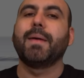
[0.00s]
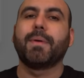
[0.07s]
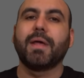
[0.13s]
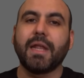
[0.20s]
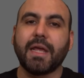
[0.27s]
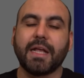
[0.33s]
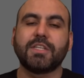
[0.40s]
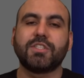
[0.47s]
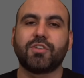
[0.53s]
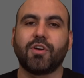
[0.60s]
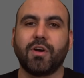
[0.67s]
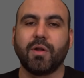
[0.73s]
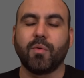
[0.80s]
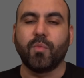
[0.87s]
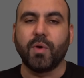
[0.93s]
I'm going to get
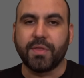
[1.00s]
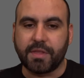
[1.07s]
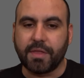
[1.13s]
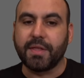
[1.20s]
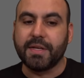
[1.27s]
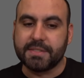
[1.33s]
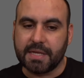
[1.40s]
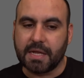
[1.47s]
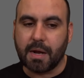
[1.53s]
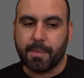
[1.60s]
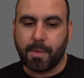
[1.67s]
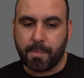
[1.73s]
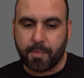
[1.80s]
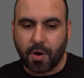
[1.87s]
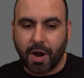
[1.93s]
started with the setup
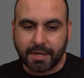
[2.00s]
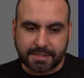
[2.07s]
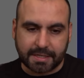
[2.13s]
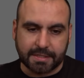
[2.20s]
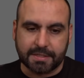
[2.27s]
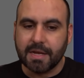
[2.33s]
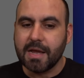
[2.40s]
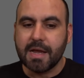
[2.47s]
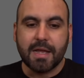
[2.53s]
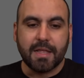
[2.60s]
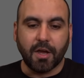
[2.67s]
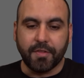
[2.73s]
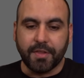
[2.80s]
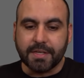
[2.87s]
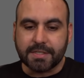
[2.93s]
process.
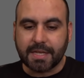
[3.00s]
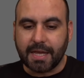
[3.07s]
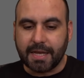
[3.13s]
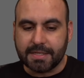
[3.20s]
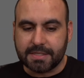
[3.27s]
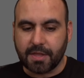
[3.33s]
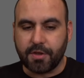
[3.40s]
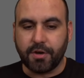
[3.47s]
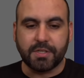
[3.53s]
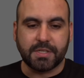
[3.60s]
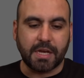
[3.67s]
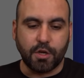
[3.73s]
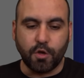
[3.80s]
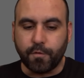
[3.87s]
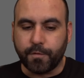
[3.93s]
Now in this case, there's
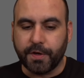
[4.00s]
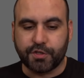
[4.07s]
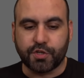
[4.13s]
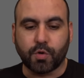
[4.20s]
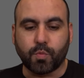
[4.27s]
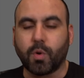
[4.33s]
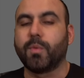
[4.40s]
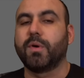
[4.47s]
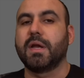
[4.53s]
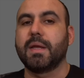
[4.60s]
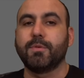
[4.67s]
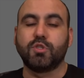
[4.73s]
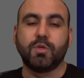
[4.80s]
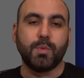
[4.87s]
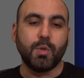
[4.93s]
a new feature where we're
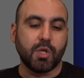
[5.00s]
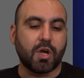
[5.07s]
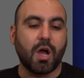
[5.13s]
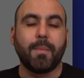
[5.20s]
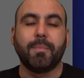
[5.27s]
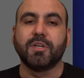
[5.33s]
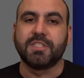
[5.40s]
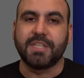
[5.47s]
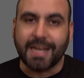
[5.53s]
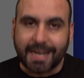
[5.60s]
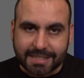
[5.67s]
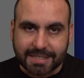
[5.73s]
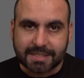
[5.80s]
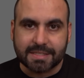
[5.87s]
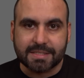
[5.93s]
able to view the
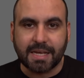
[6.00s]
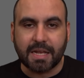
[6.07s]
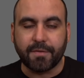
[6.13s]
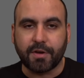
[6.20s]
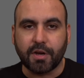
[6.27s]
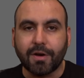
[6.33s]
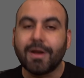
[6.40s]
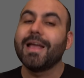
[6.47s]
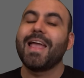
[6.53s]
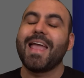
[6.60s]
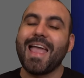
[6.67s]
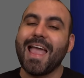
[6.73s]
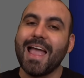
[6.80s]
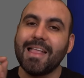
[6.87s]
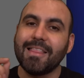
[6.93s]
conversations inside of here
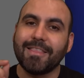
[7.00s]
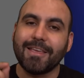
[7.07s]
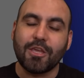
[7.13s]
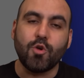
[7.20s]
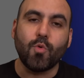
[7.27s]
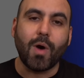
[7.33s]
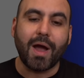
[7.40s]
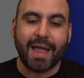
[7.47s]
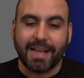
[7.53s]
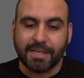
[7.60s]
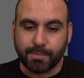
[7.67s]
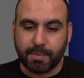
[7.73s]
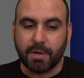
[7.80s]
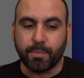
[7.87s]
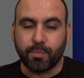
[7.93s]
and the UI has
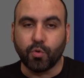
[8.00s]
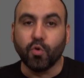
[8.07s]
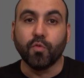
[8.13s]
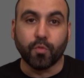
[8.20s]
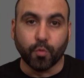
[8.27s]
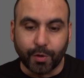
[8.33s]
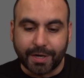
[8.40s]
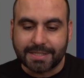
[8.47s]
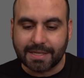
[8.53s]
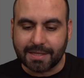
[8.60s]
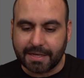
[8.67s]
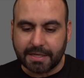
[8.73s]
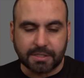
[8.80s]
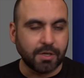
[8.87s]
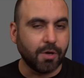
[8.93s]
been improved
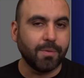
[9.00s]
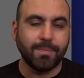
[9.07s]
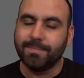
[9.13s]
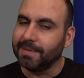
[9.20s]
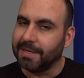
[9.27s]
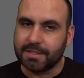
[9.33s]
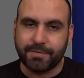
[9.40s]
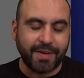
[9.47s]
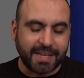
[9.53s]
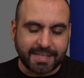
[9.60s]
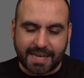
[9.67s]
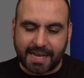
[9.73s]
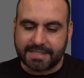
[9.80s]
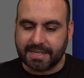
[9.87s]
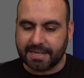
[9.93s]
recently. So it's
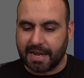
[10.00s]
fantastic